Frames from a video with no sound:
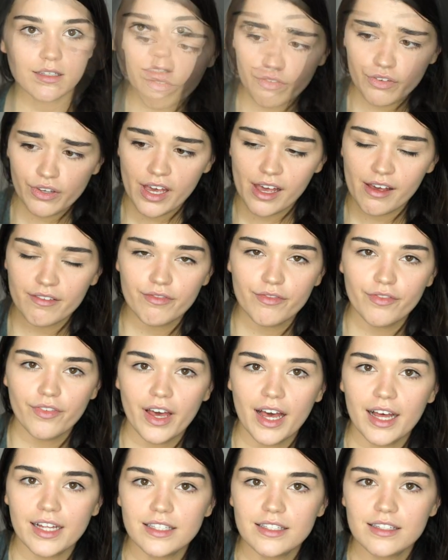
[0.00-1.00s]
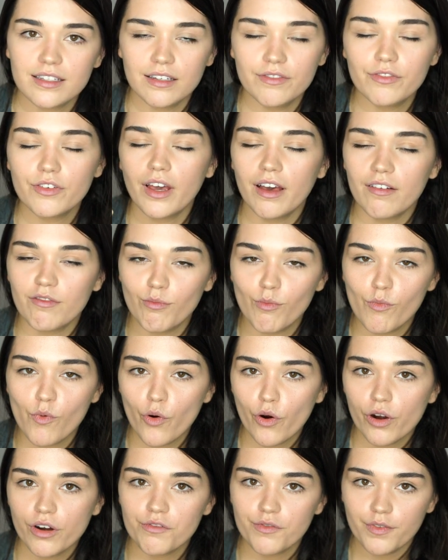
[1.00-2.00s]
If you have
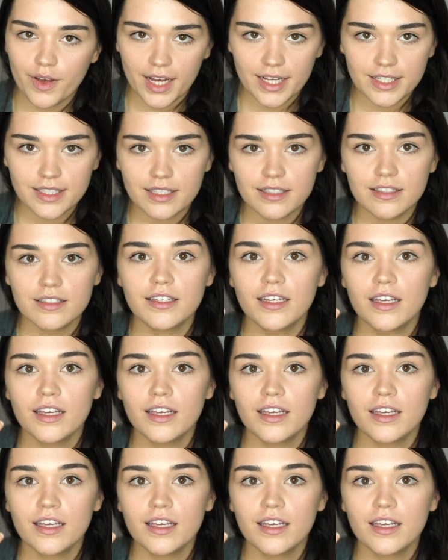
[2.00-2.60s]
more fat